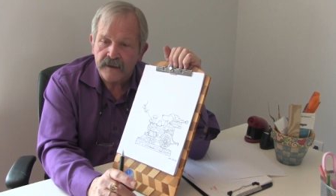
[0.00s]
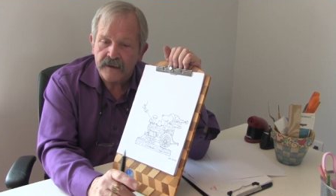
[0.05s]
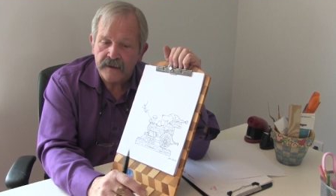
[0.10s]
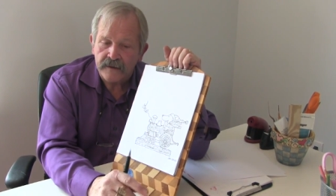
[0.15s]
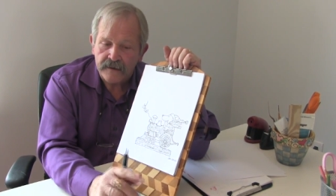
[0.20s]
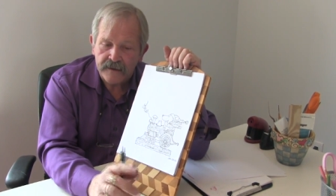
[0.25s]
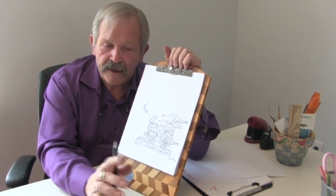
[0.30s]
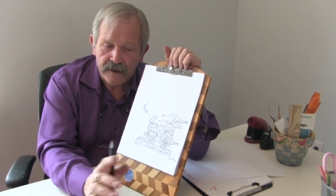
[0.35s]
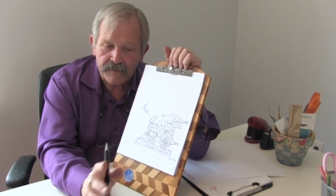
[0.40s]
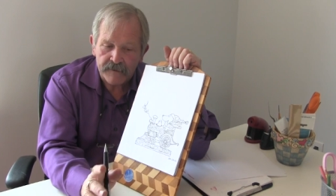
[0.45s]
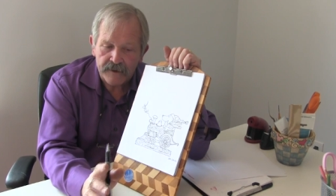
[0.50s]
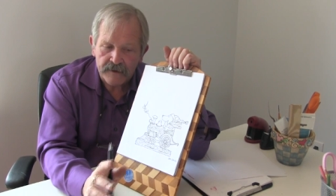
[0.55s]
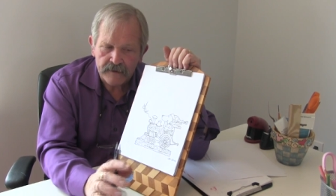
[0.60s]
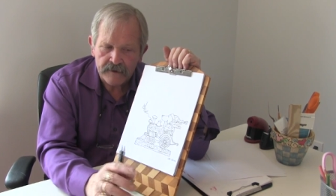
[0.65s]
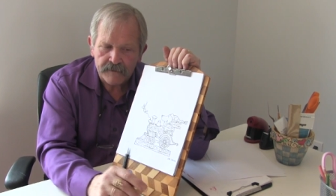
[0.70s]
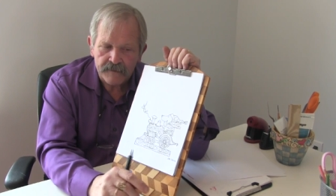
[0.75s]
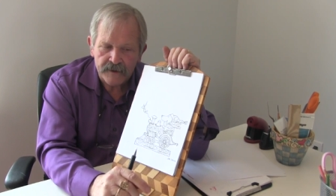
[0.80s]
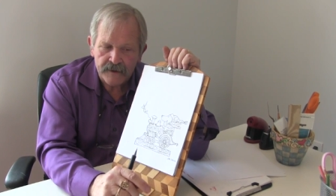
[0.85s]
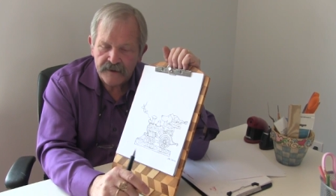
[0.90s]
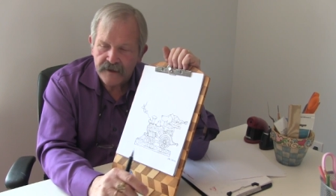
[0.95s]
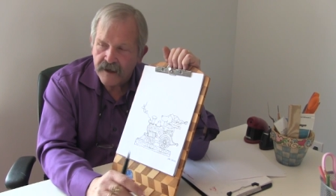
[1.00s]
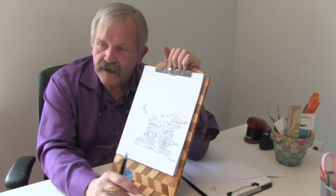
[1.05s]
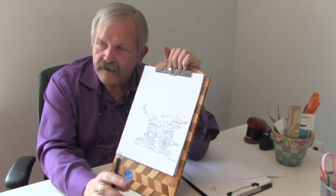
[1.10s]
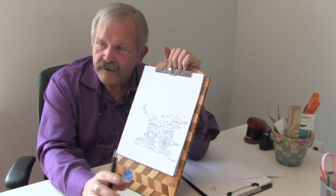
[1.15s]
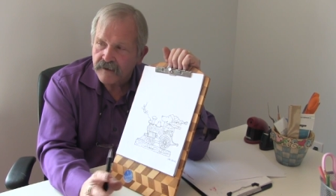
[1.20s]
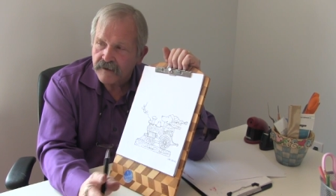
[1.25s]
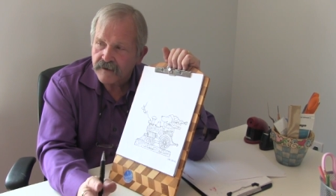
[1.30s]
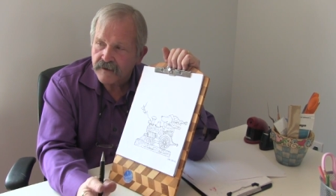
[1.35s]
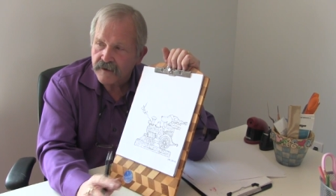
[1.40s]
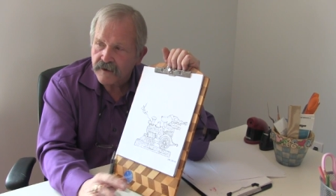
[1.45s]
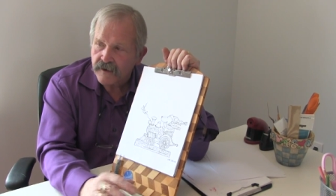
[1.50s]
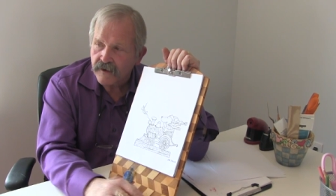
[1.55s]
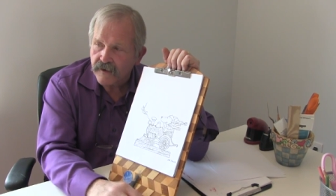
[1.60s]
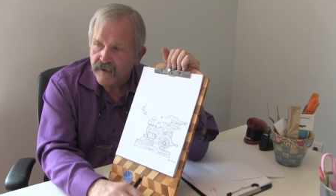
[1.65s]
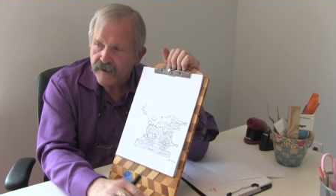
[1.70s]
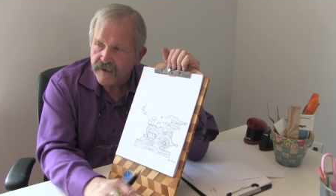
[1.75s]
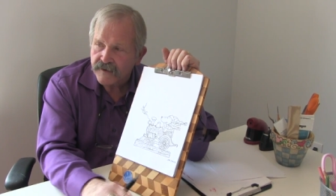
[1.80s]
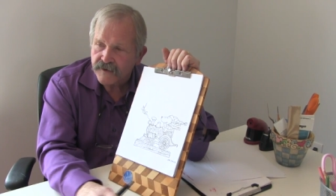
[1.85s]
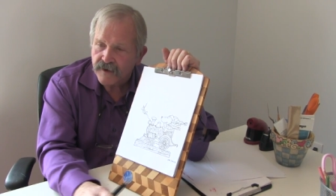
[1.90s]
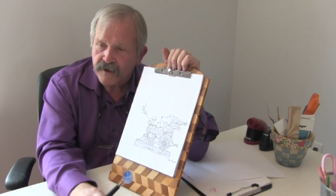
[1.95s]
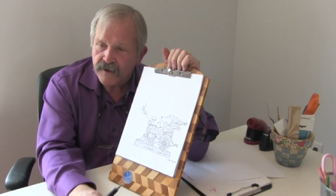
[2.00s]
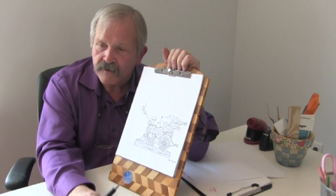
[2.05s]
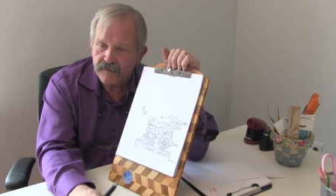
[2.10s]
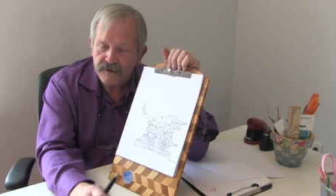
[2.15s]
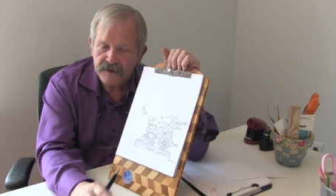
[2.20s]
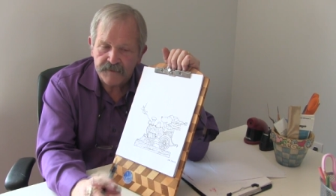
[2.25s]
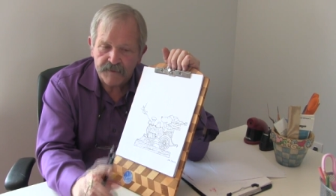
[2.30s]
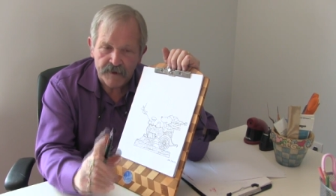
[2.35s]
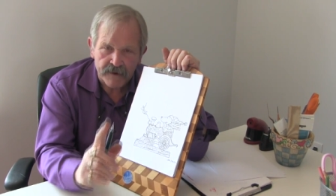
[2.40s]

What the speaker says: It'll take me a little bit of time to do these other ones,